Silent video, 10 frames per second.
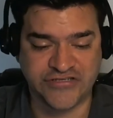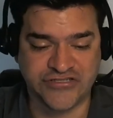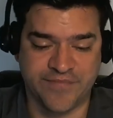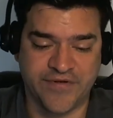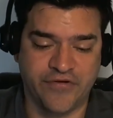
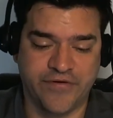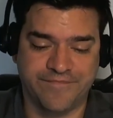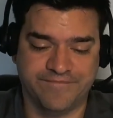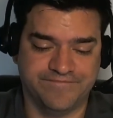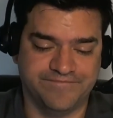chip into it.
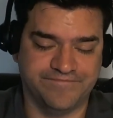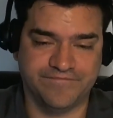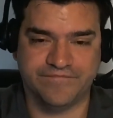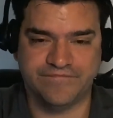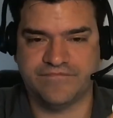
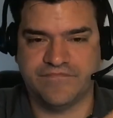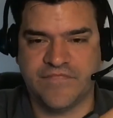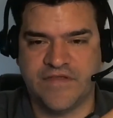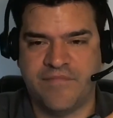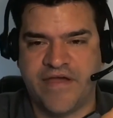
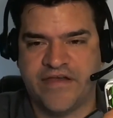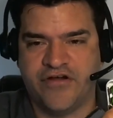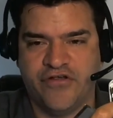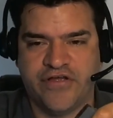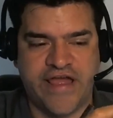Back here
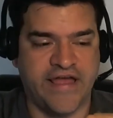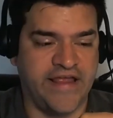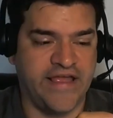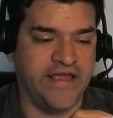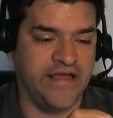you can add
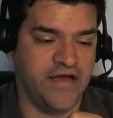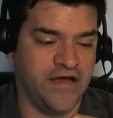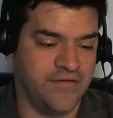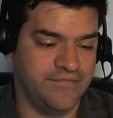a uh,